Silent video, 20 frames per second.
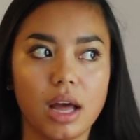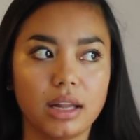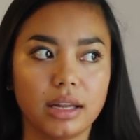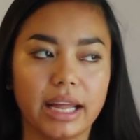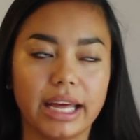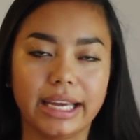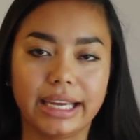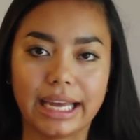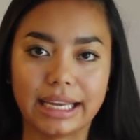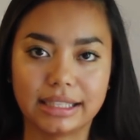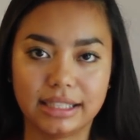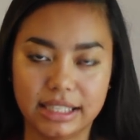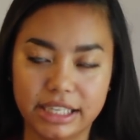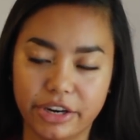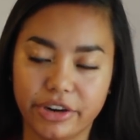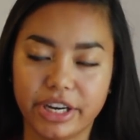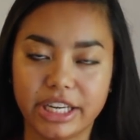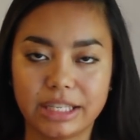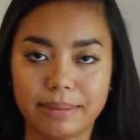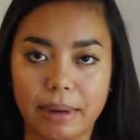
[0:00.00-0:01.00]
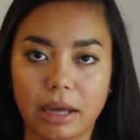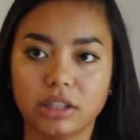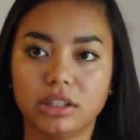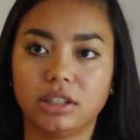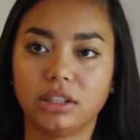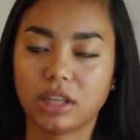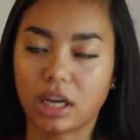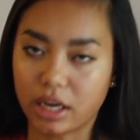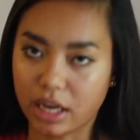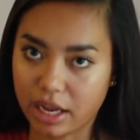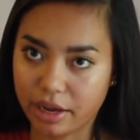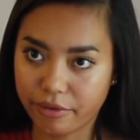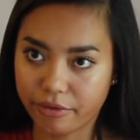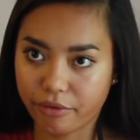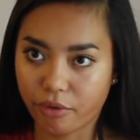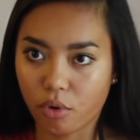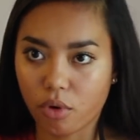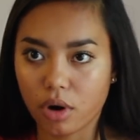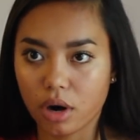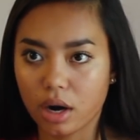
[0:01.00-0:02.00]
like get serious about studying
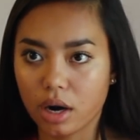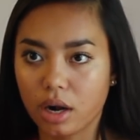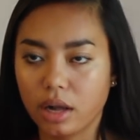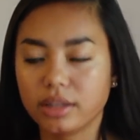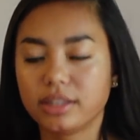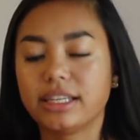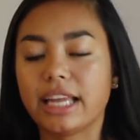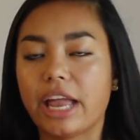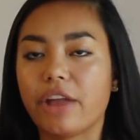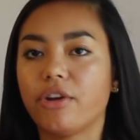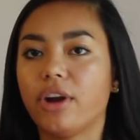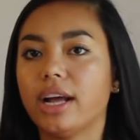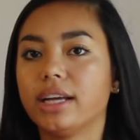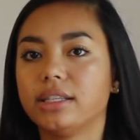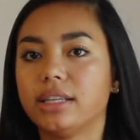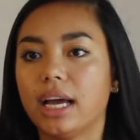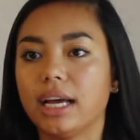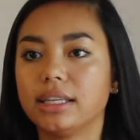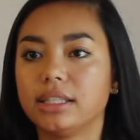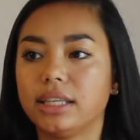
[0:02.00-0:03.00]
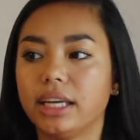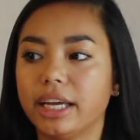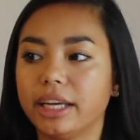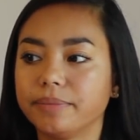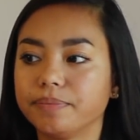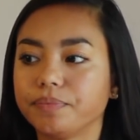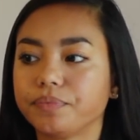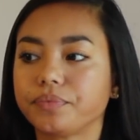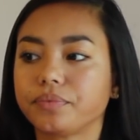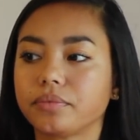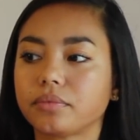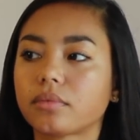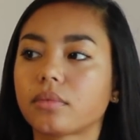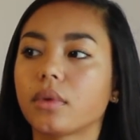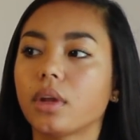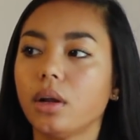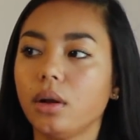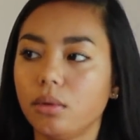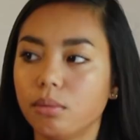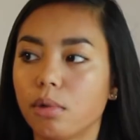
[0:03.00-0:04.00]
for standardized testing
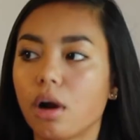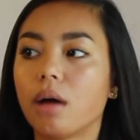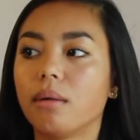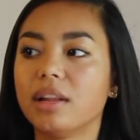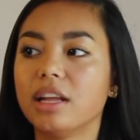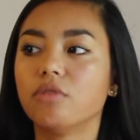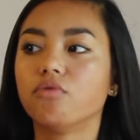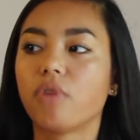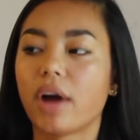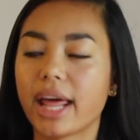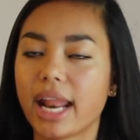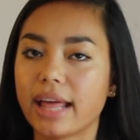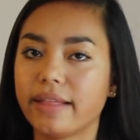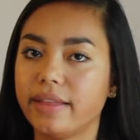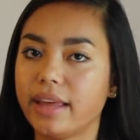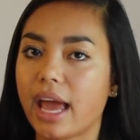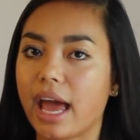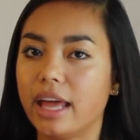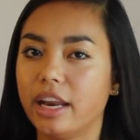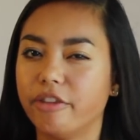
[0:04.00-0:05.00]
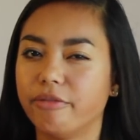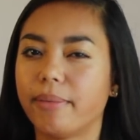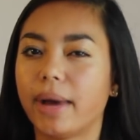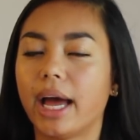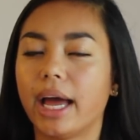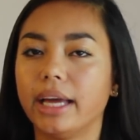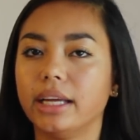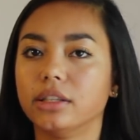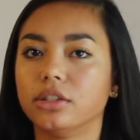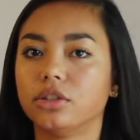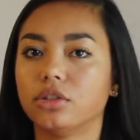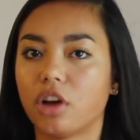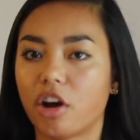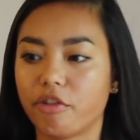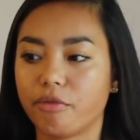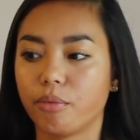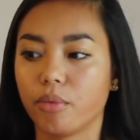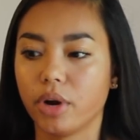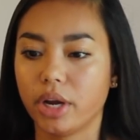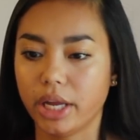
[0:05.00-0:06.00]
probably right at the end of my
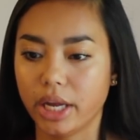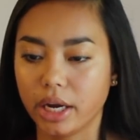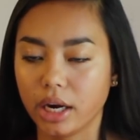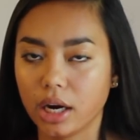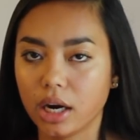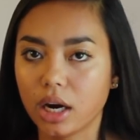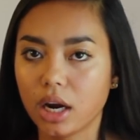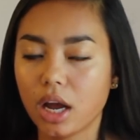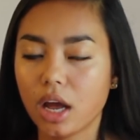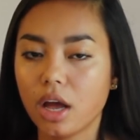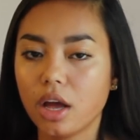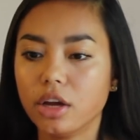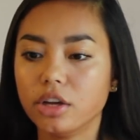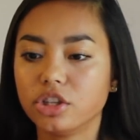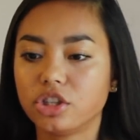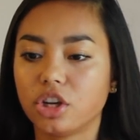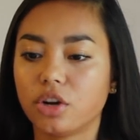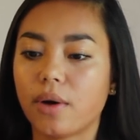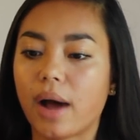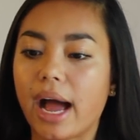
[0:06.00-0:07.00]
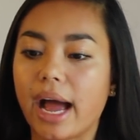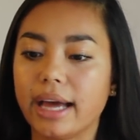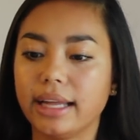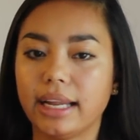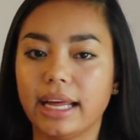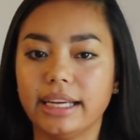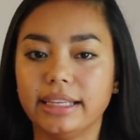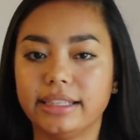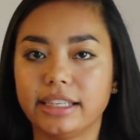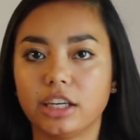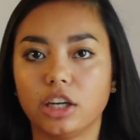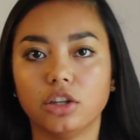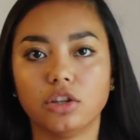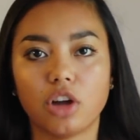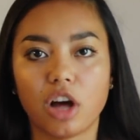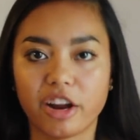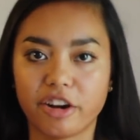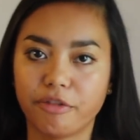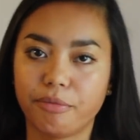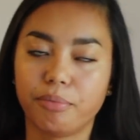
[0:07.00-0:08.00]
sophomore year. So I like did a
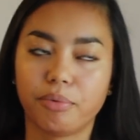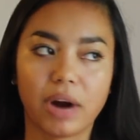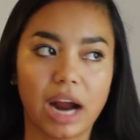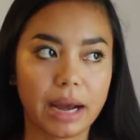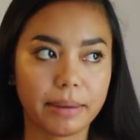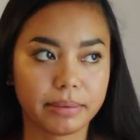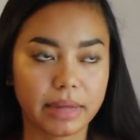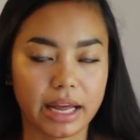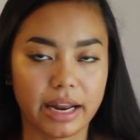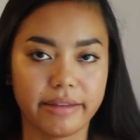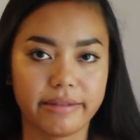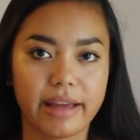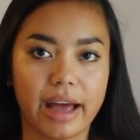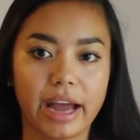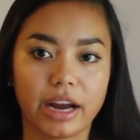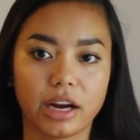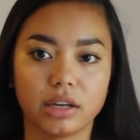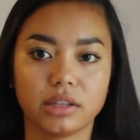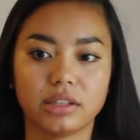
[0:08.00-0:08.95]
lot of prep that entire